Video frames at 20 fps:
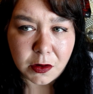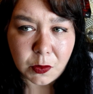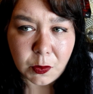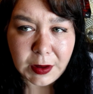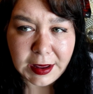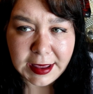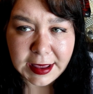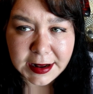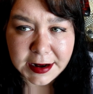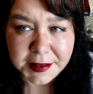
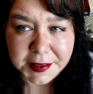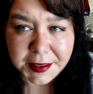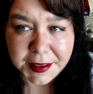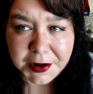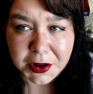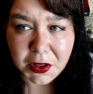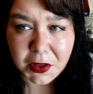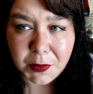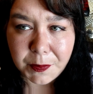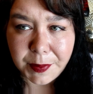we get a
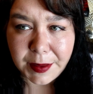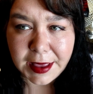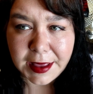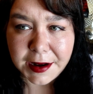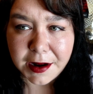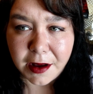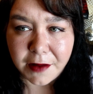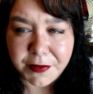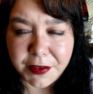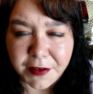little
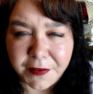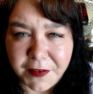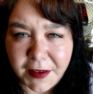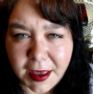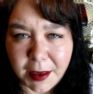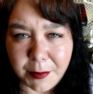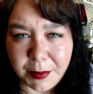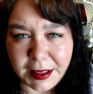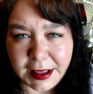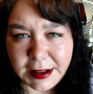bit of the
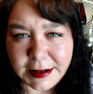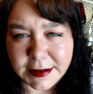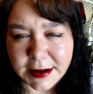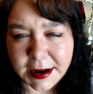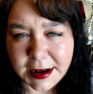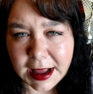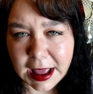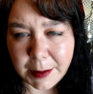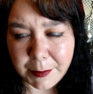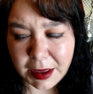family
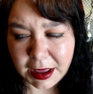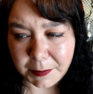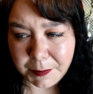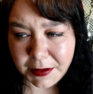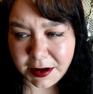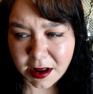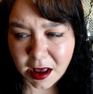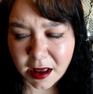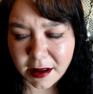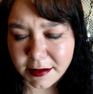dynamic,
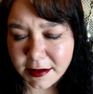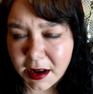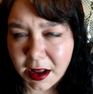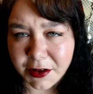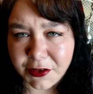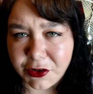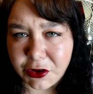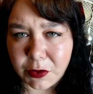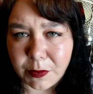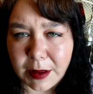but
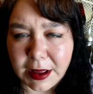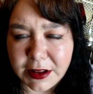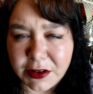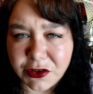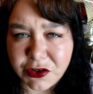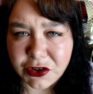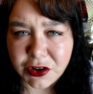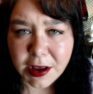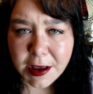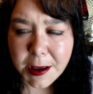not too
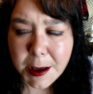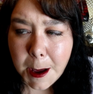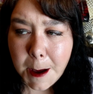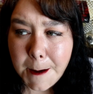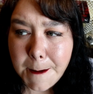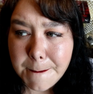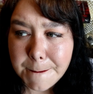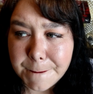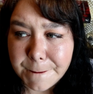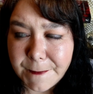much
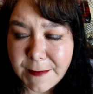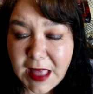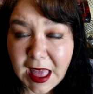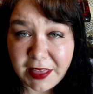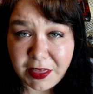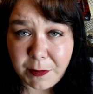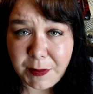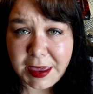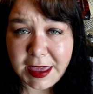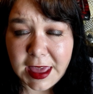
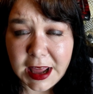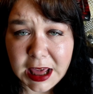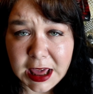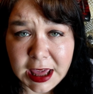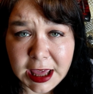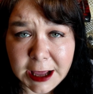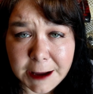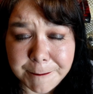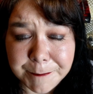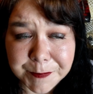at the
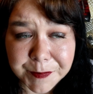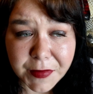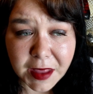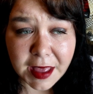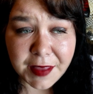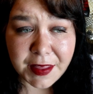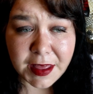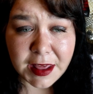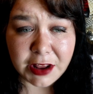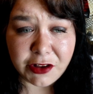beginning.
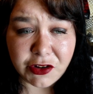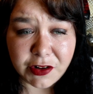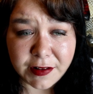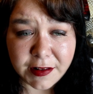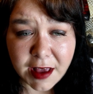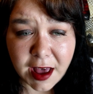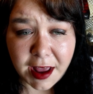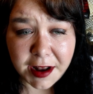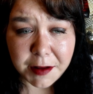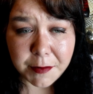And then it just
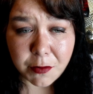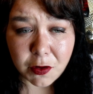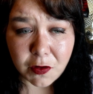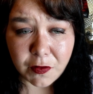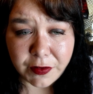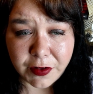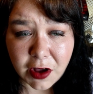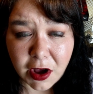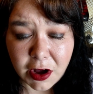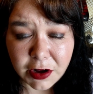kind of
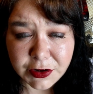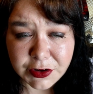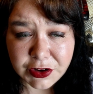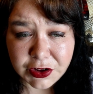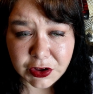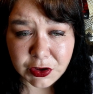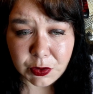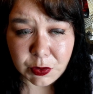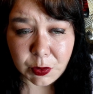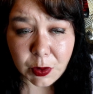moves on
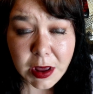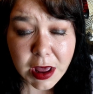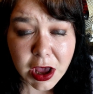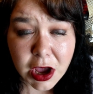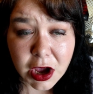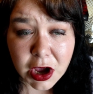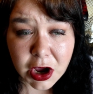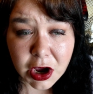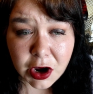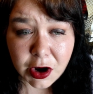to
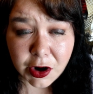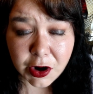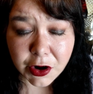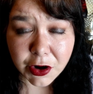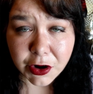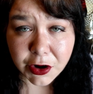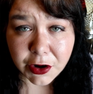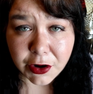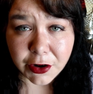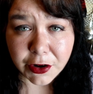
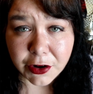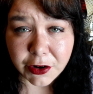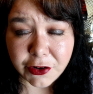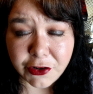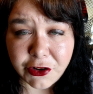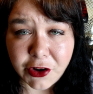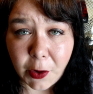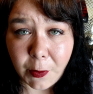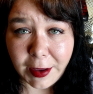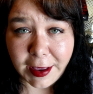her
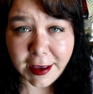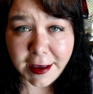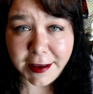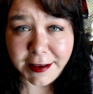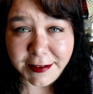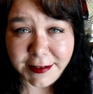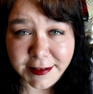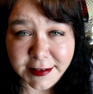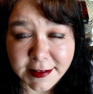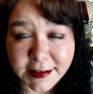showing
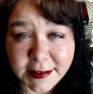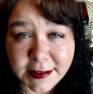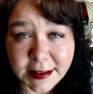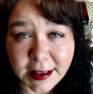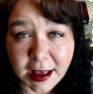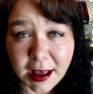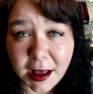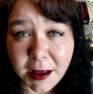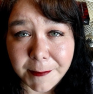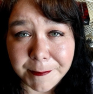us
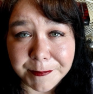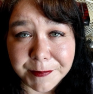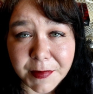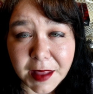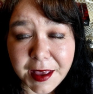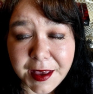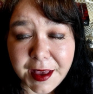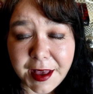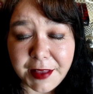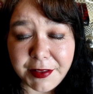
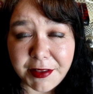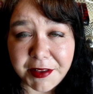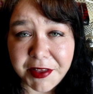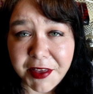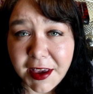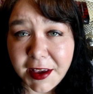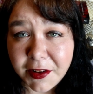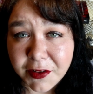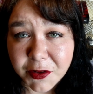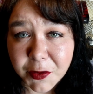the
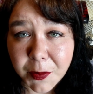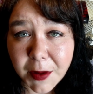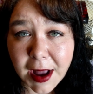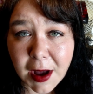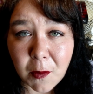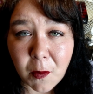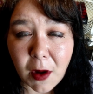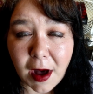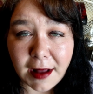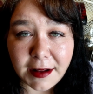things
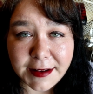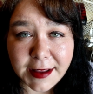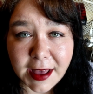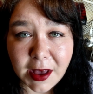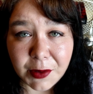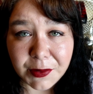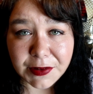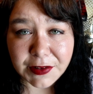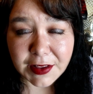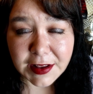around Wild
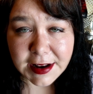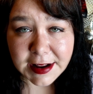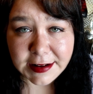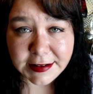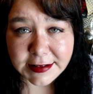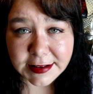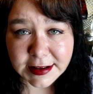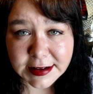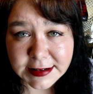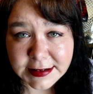House that need
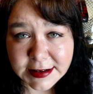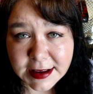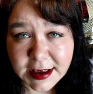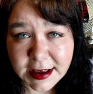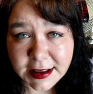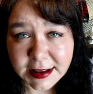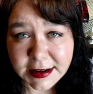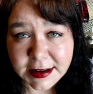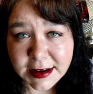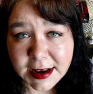to get
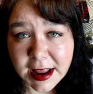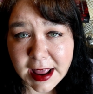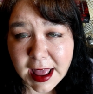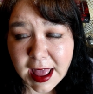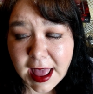done,